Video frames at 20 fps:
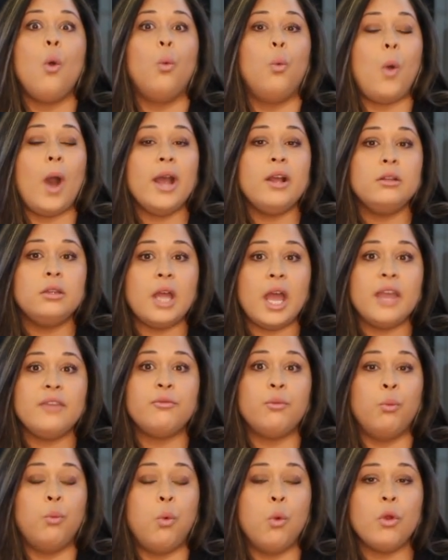wildlife
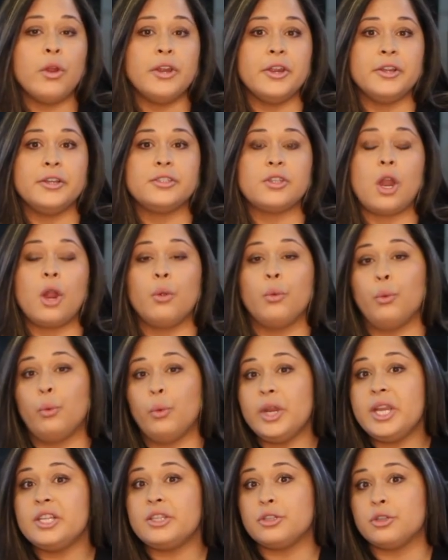warriors are
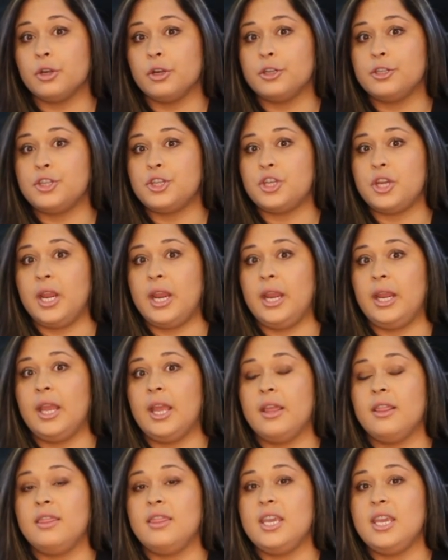
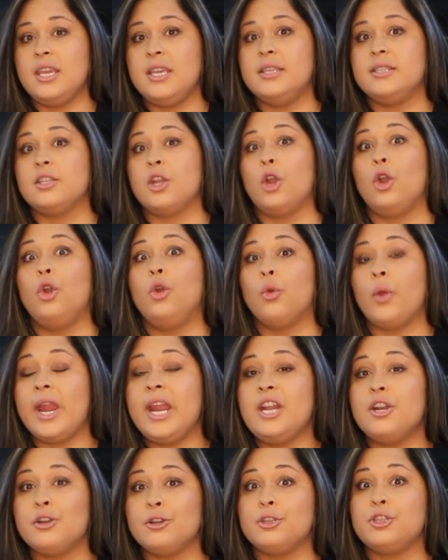researching these
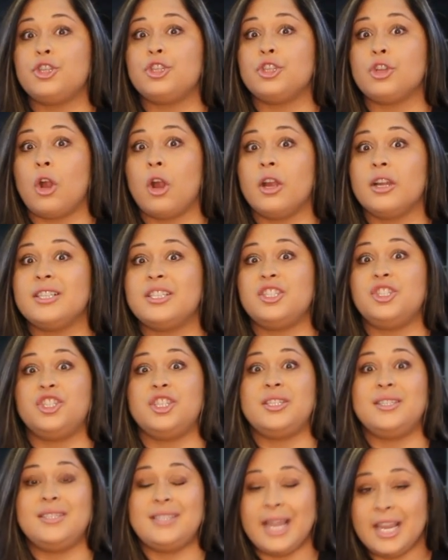gray nurse sharks'
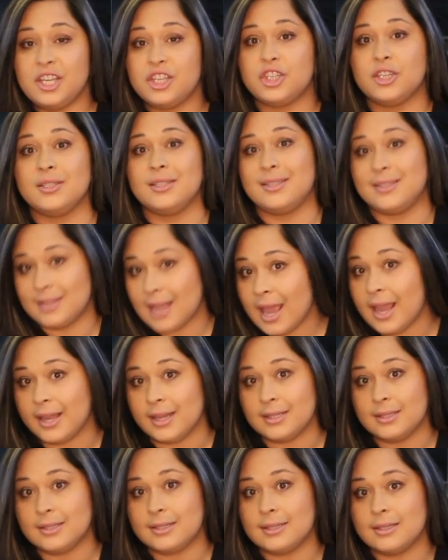gestation
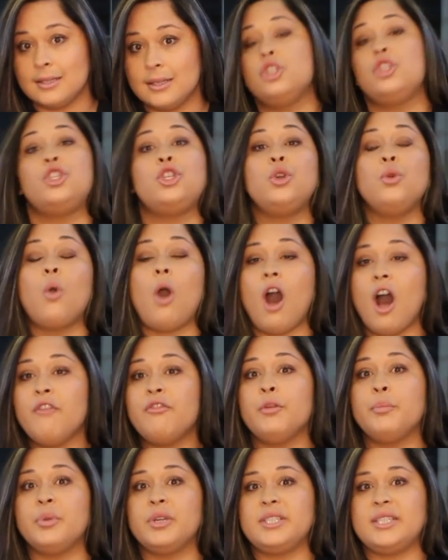sites to
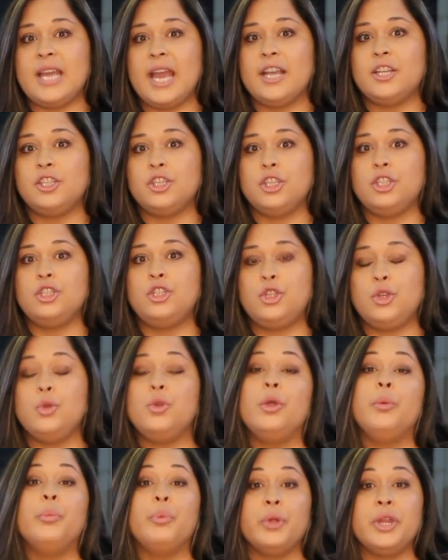offer protection
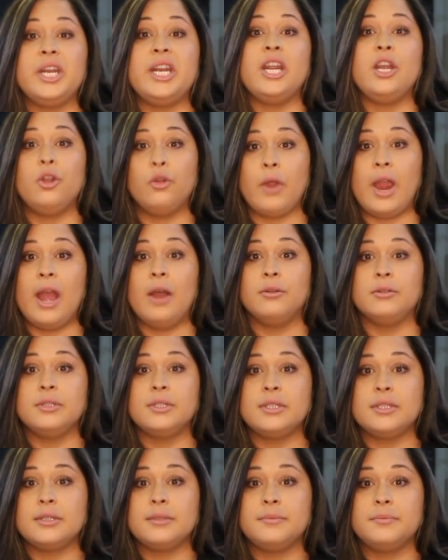to the breeding
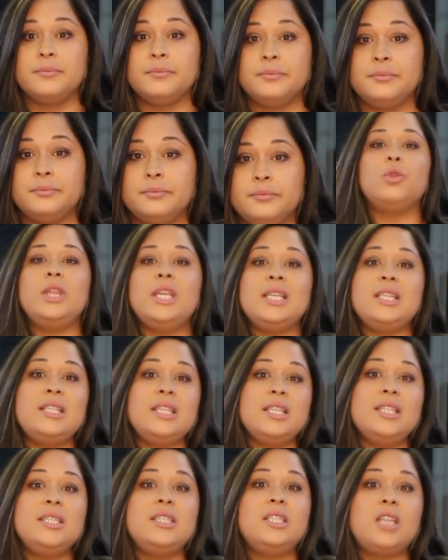grounds. But
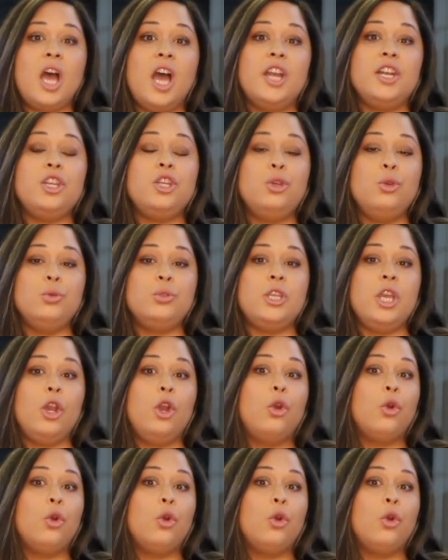this is done using